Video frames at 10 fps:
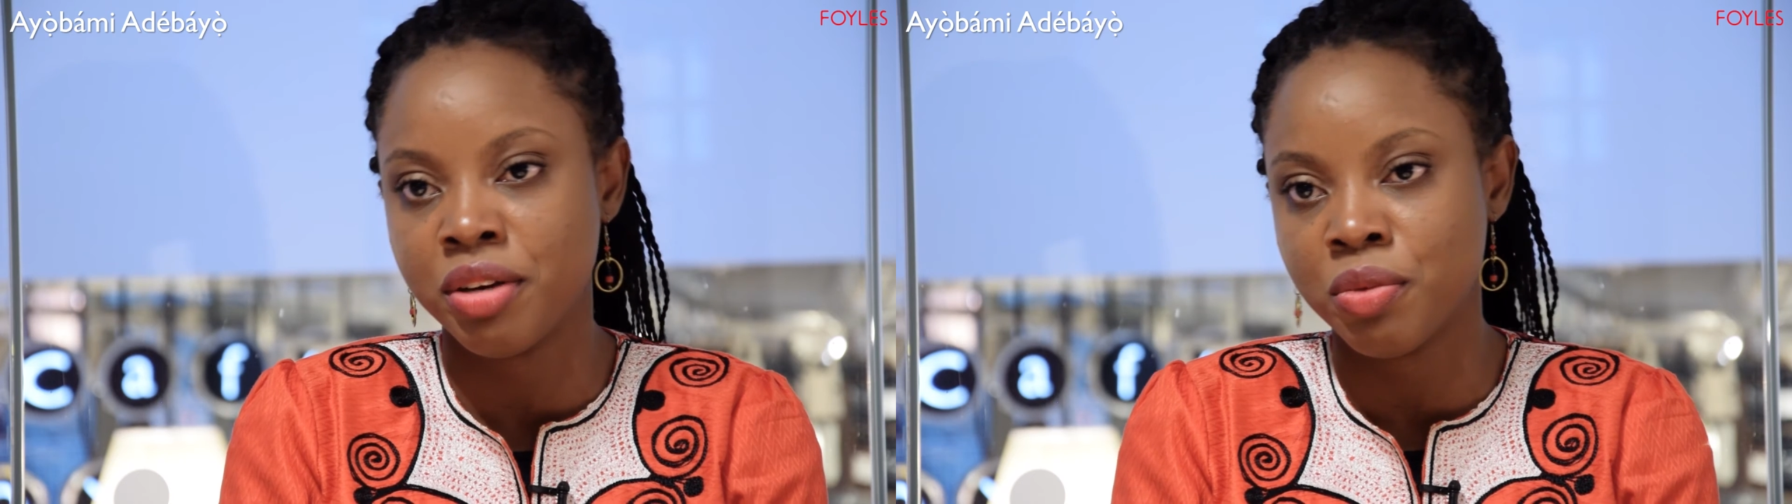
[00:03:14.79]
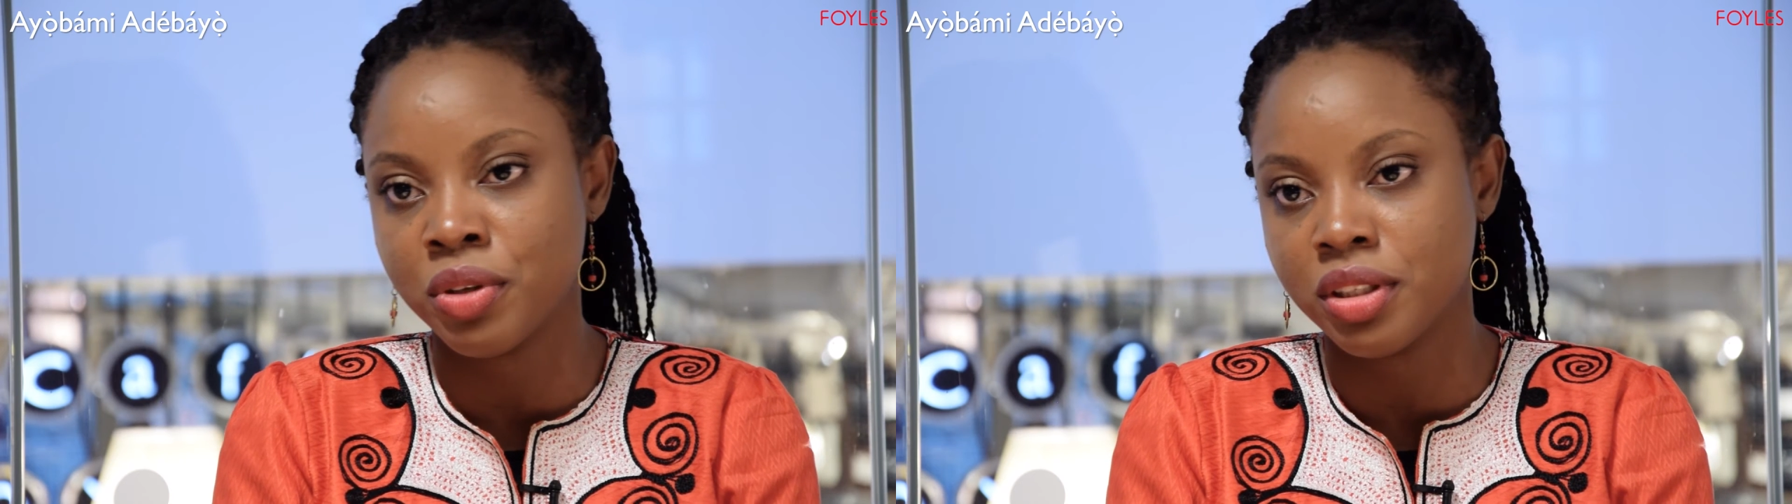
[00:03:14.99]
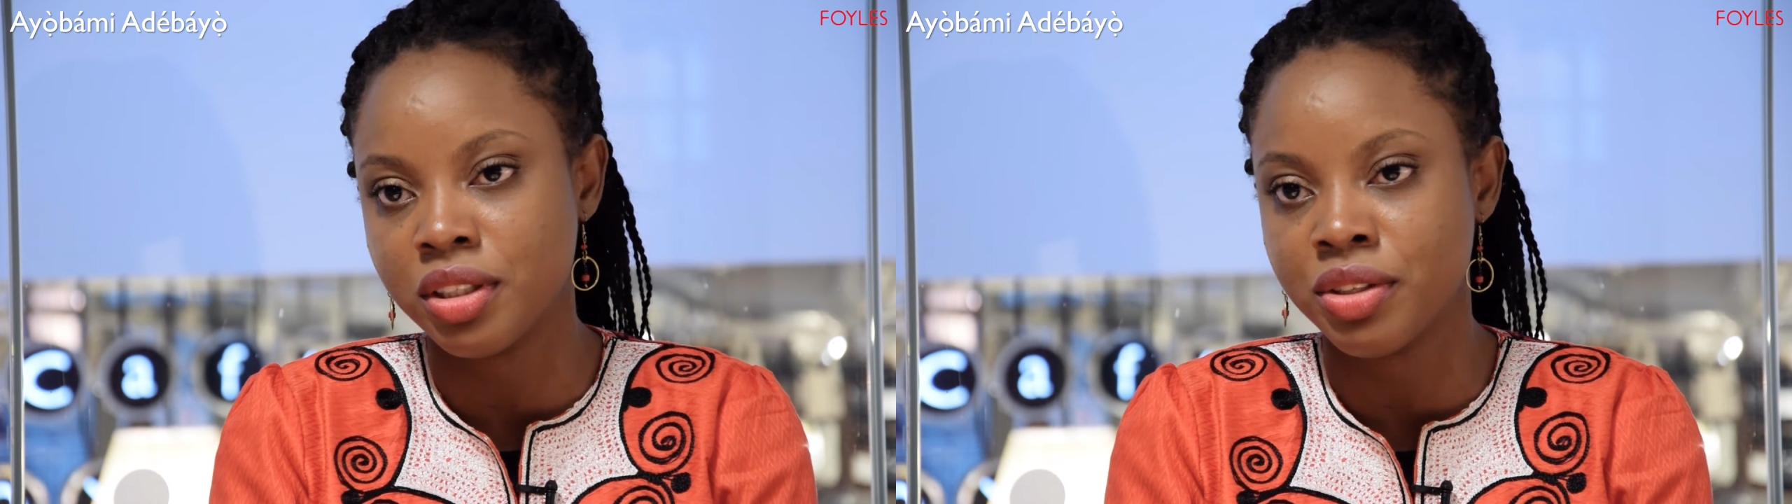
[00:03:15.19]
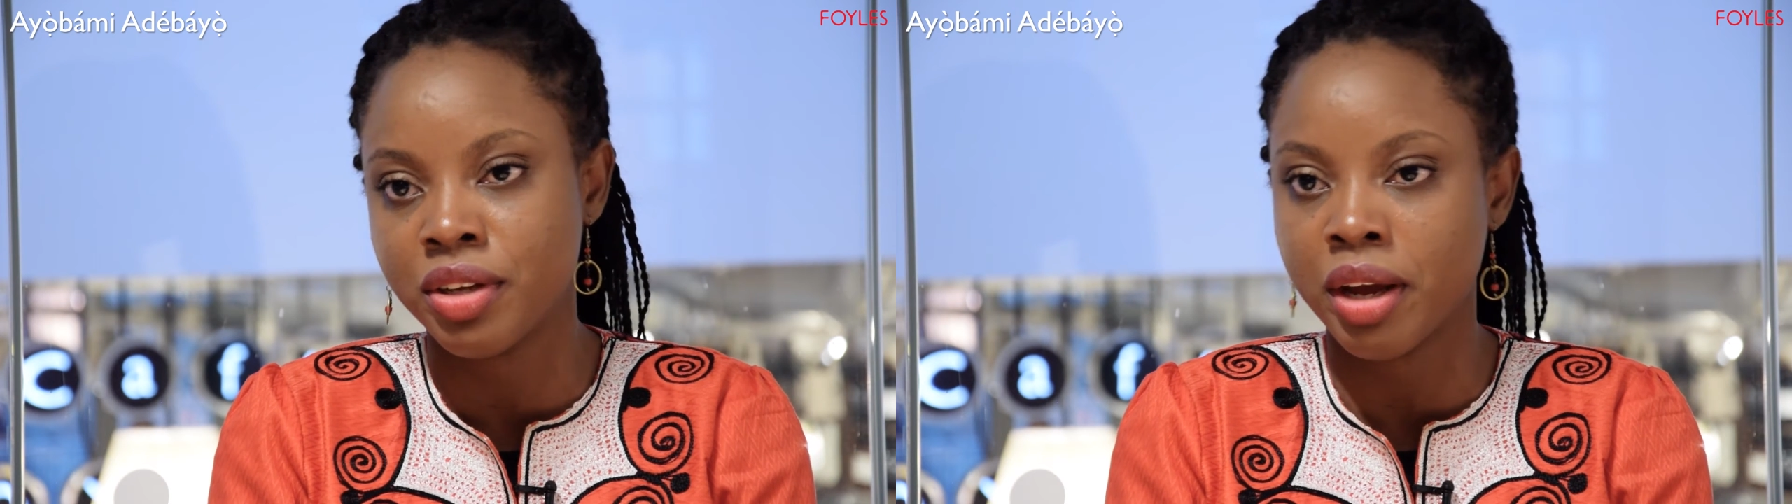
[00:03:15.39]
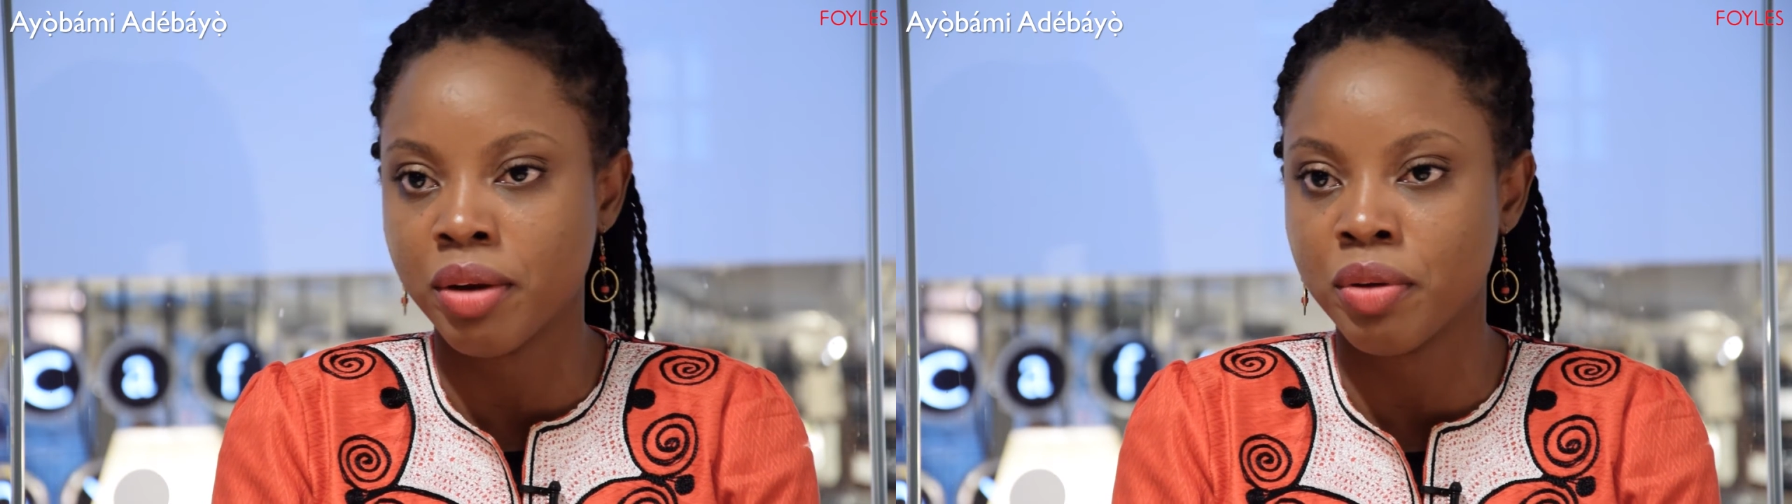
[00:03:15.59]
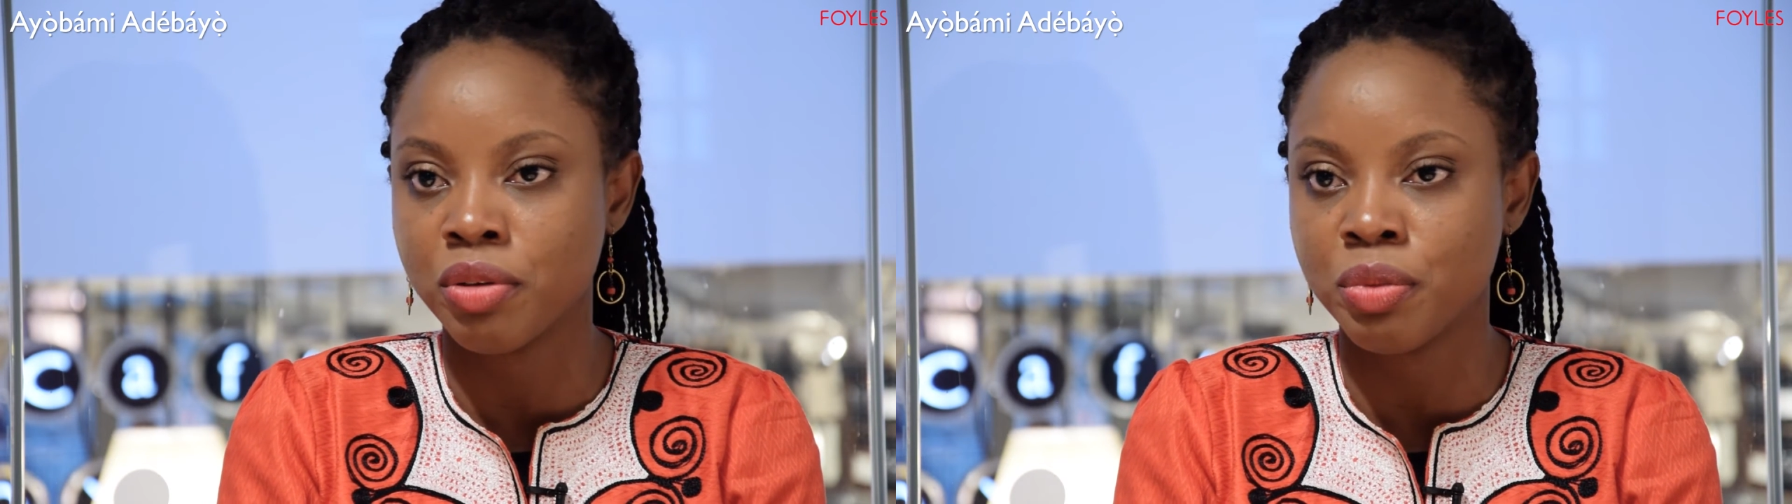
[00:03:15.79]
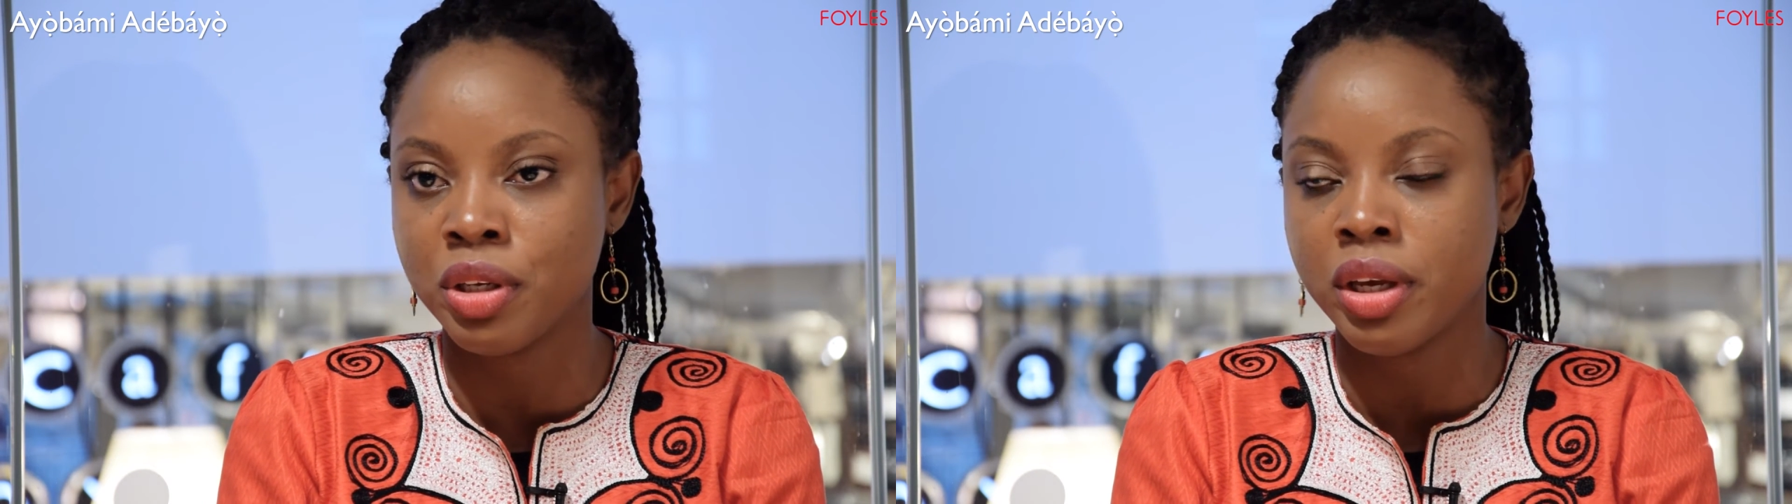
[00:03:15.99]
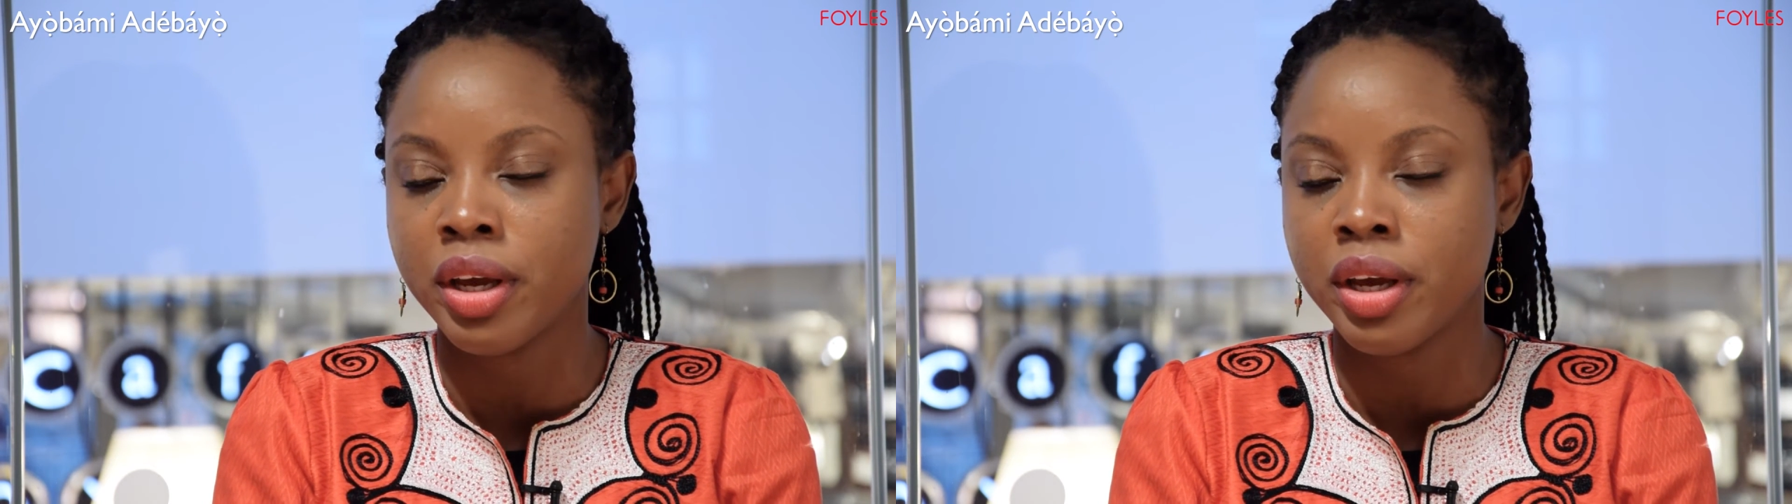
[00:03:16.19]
What is that going to be